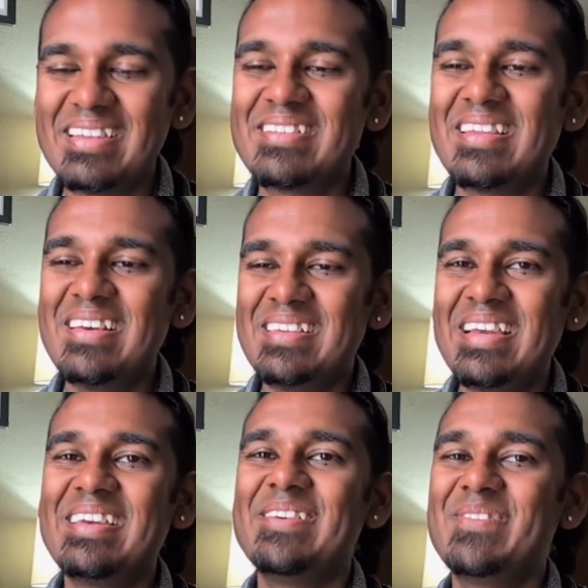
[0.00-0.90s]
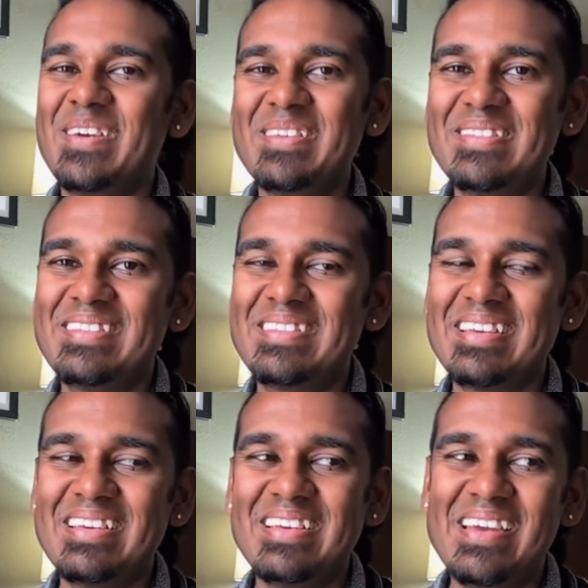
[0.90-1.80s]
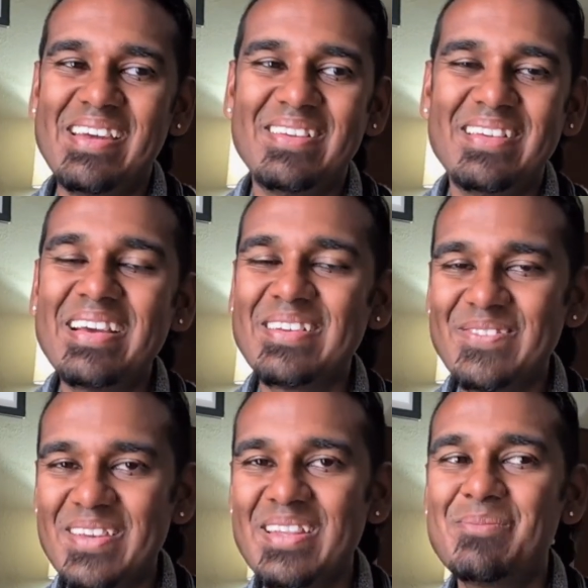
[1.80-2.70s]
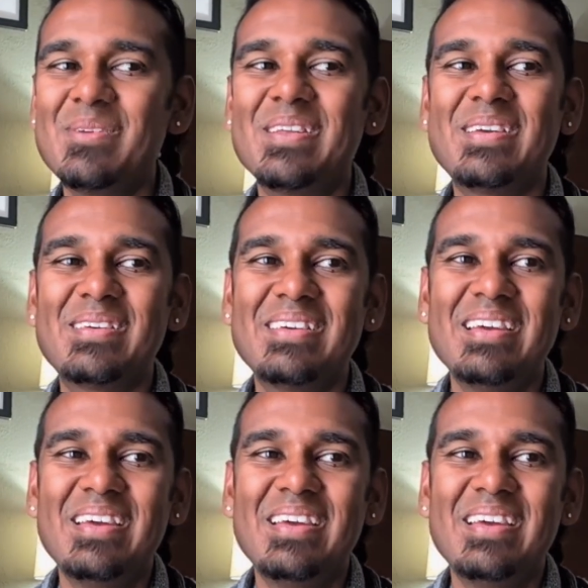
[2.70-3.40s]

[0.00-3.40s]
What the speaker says: It's not taking advantage in a negative sense, but like